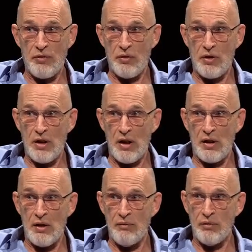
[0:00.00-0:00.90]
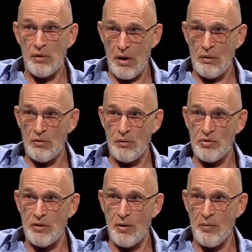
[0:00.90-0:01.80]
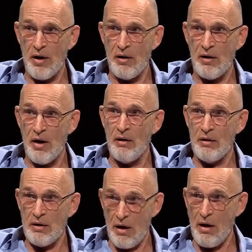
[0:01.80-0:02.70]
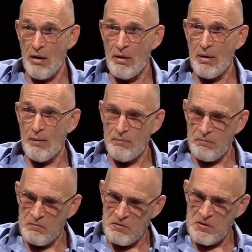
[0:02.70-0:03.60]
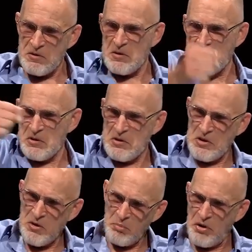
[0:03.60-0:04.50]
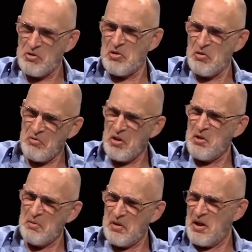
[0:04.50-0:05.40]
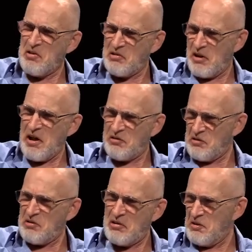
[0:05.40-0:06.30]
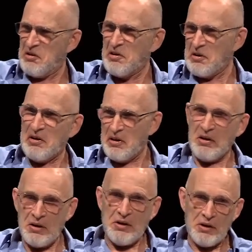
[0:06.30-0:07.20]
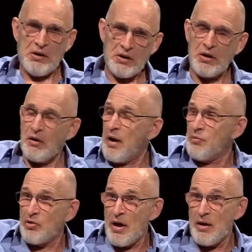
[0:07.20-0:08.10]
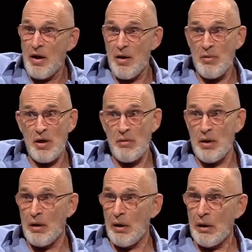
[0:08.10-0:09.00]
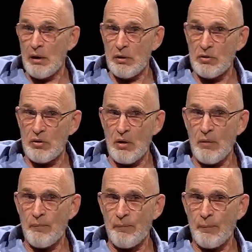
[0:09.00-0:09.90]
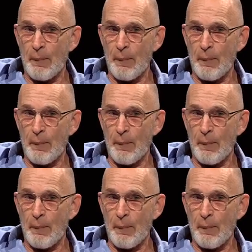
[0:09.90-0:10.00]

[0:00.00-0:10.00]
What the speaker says: 30-day leave?" "Yeah." "Do I still get my R&R?" "Yeah." "Can the president read it without his glasses?" You know, I'm signing that baby. So